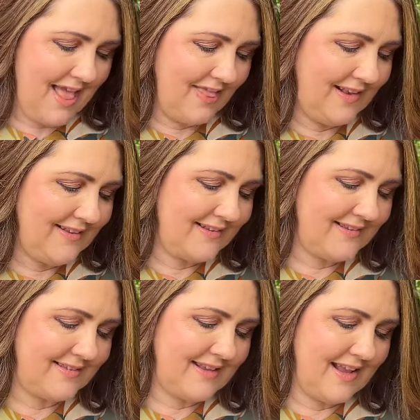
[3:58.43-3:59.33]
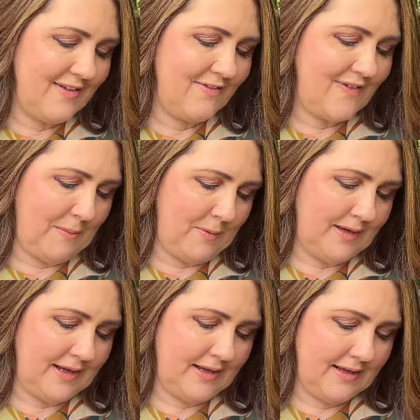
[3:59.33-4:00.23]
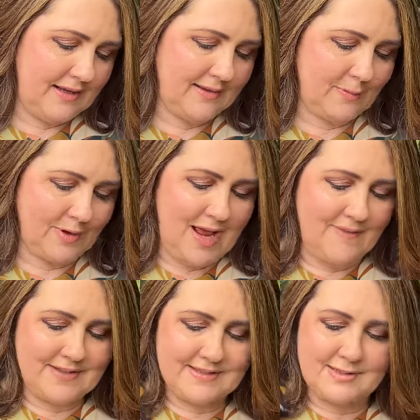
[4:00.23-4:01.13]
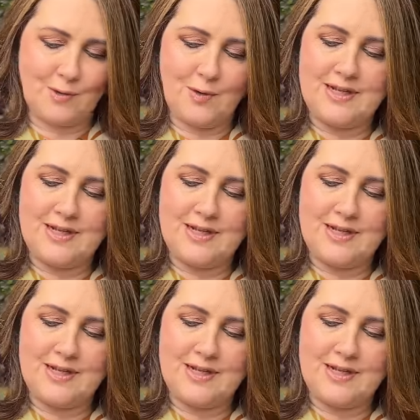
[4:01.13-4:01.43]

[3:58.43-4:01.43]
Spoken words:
This fabric is one I have in store.